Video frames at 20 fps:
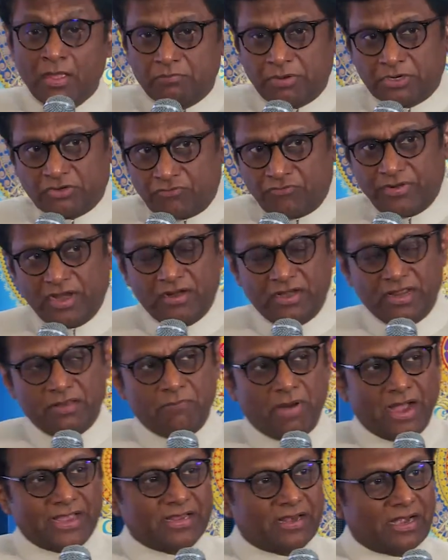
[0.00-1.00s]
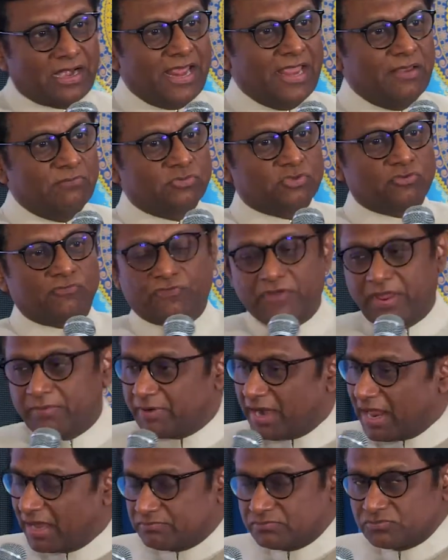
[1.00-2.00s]
But really, my claim to
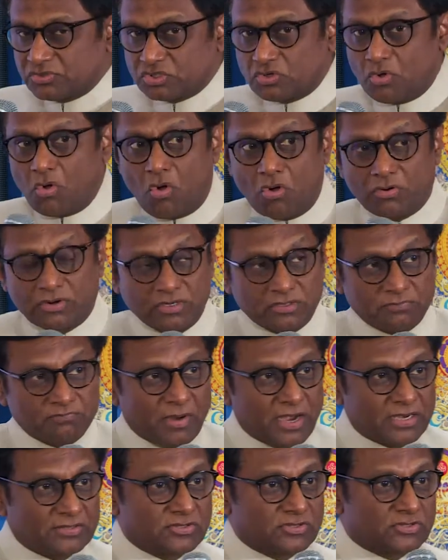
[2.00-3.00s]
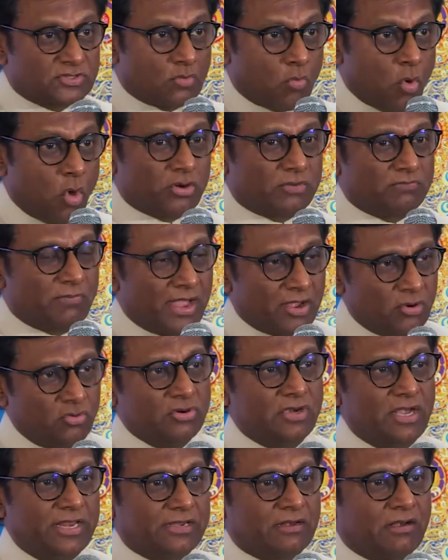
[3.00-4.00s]
fame, and I'm so honored by this award, my
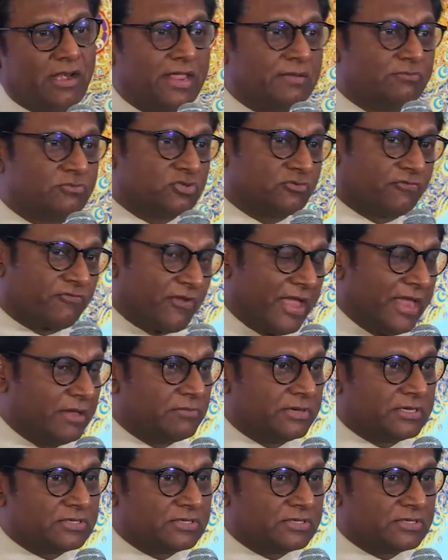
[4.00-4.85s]
only claim to fame